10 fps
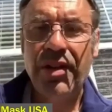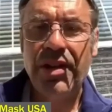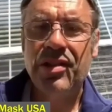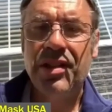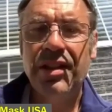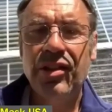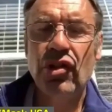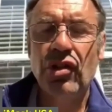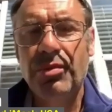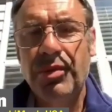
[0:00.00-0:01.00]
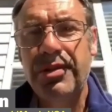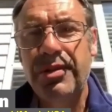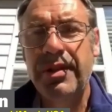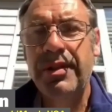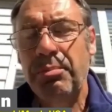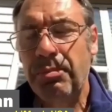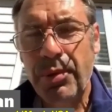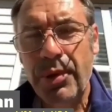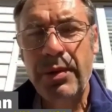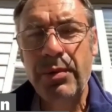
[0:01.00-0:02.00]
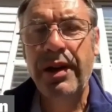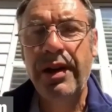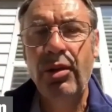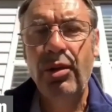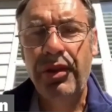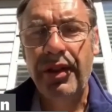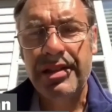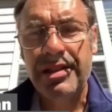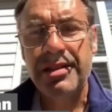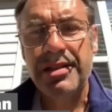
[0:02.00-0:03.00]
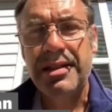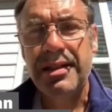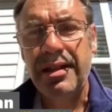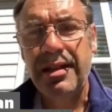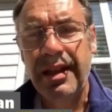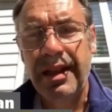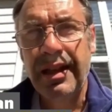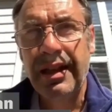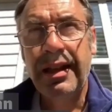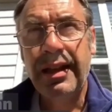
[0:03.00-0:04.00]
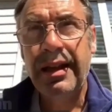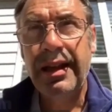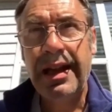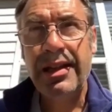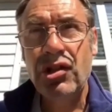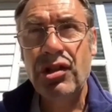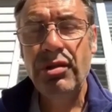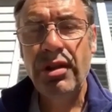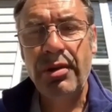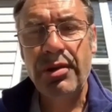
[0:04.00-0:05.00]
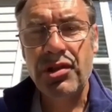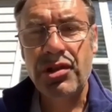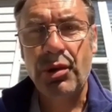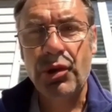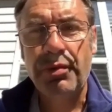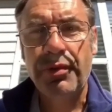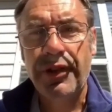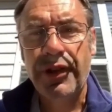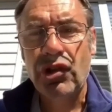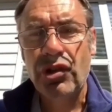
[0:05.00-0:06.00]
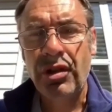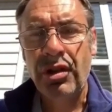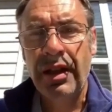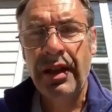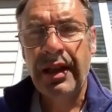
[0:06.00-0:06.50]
for asking, John. We're doing pretty well, all things considered. As you know, as a squash professional,